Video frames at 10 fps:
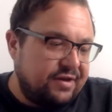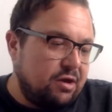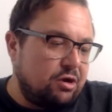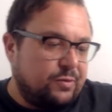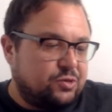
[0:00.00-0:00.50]

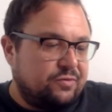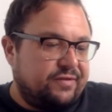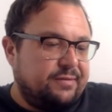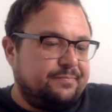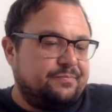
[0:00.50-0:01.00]
arguments with
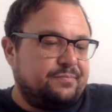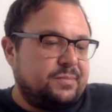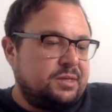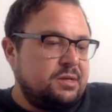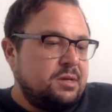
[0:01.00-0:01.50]
it.
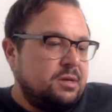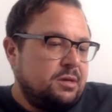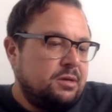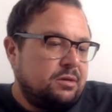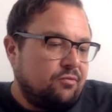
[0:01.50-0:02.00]

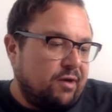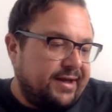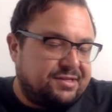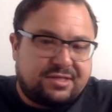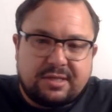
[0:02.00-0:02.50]

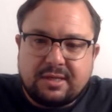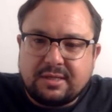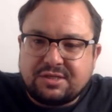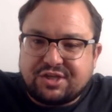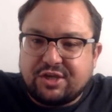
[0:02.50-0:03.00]
Right,
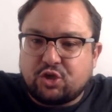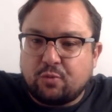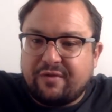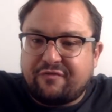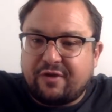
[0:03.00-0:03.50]
central
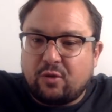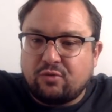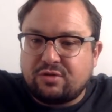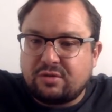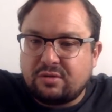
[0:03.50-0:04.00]
midfield.